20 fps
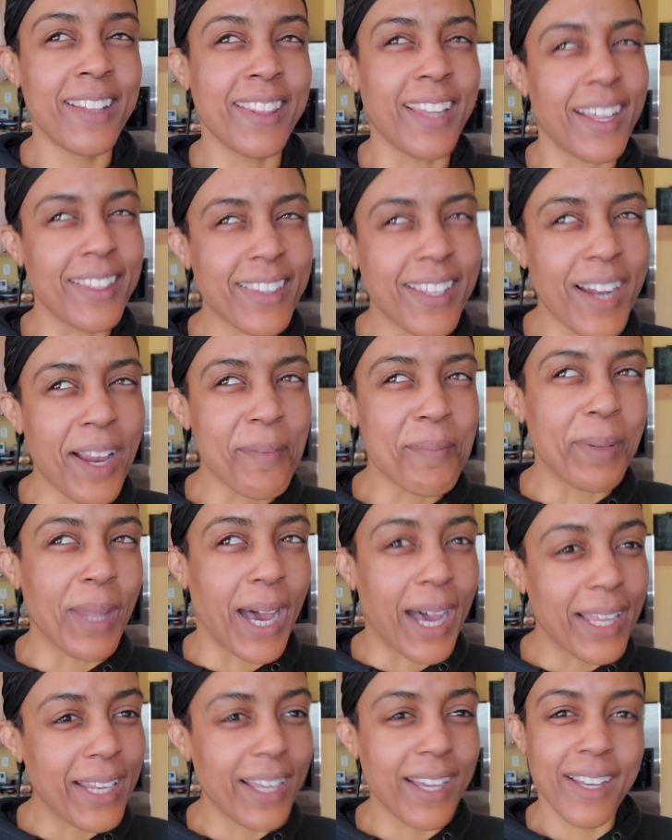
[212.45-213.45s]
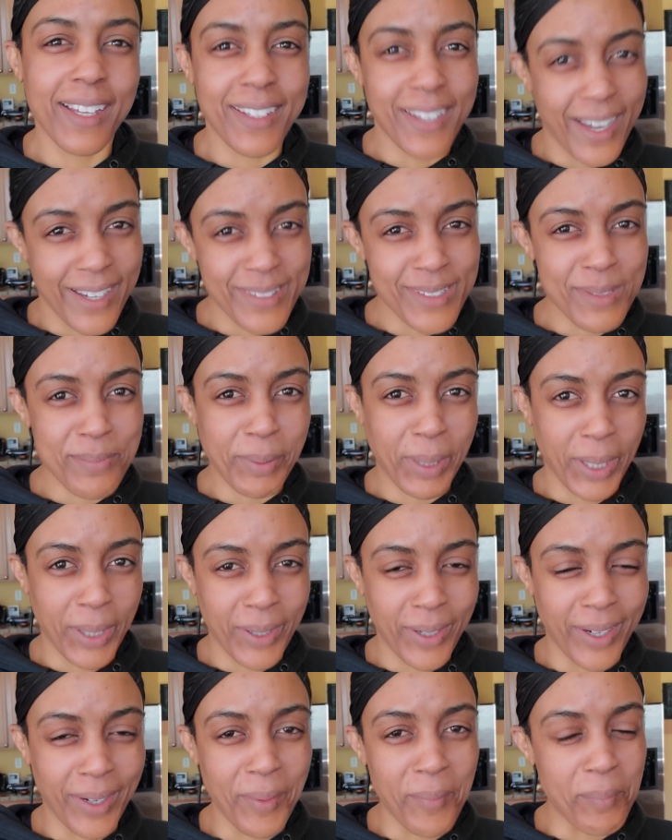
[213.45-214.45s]
Not that I'm not a nice
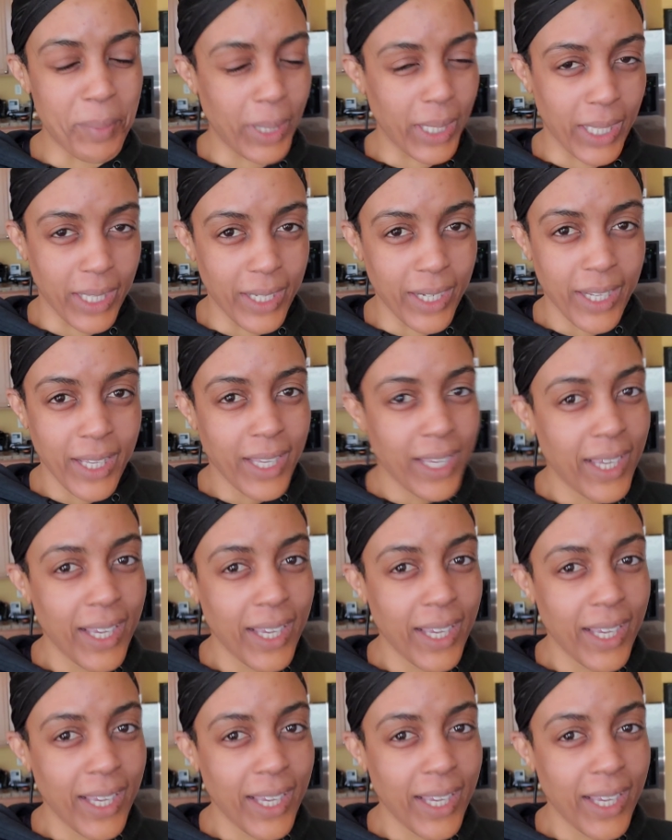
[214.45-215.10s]
parent, but